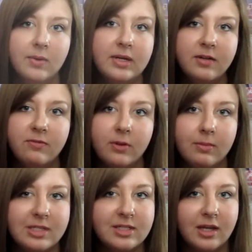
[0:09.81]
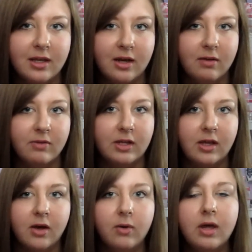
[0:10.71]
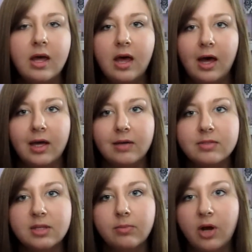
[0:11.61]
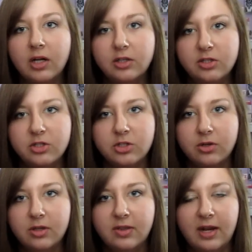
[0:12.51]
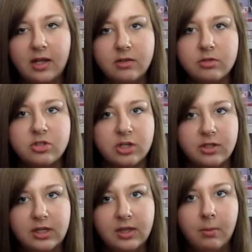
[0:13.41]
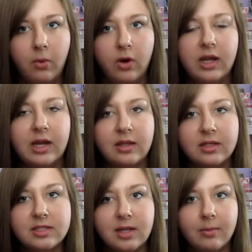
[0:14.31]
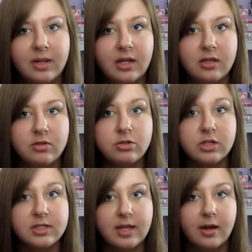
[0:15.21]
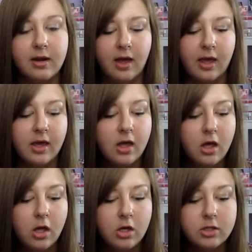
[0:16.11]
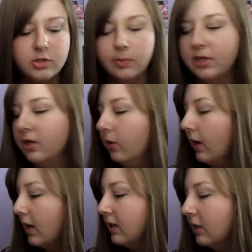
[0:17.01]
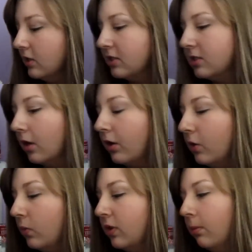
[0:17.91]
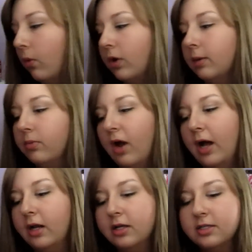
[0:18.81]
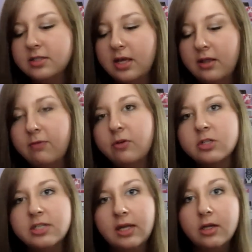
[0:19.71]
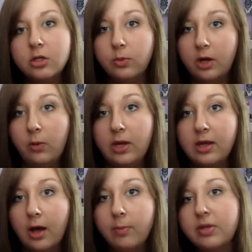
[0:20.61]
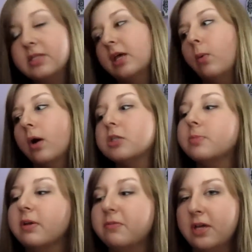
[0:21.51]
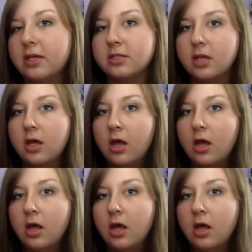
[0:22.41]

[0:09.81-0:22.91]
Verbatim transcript: I wanted to film my skincare video. I have some products to show you that I use strictly in the morning and then some that I use just at night. So I'm going to go ahead and get started with the morning products. And the first thing I do when I wake up is I wash my face.